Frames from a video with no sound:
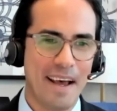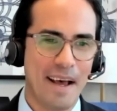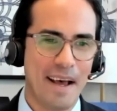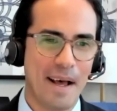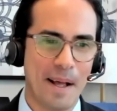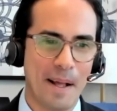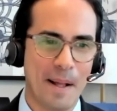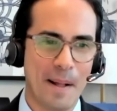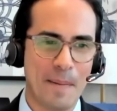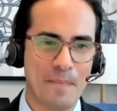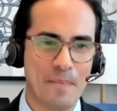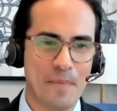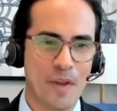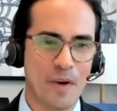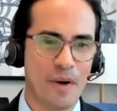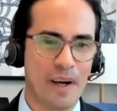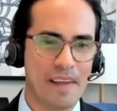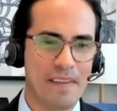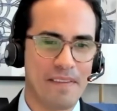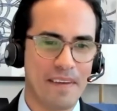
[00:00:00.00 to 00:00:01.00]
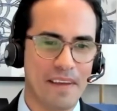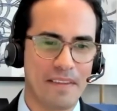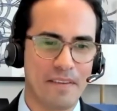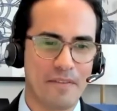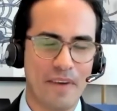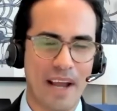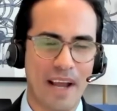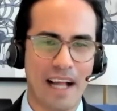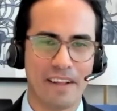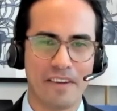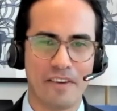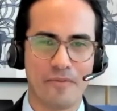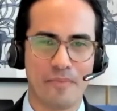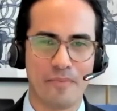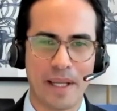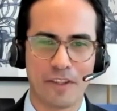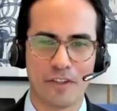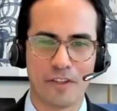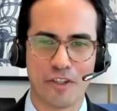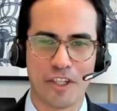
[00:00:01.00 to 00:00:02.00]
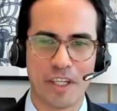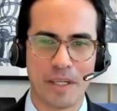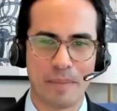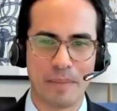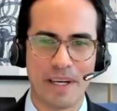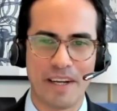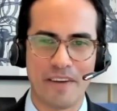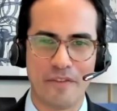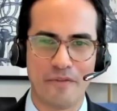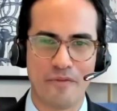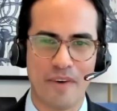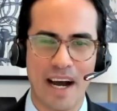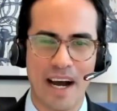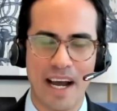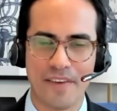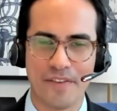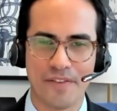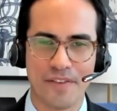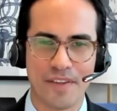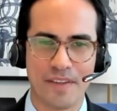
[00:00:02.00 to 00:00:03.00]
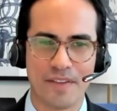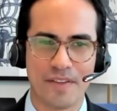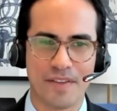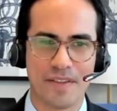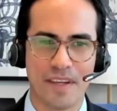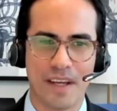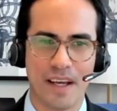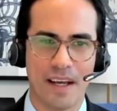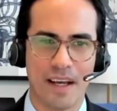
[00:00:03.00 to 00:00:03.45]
I think the value of mentorship and advice, it's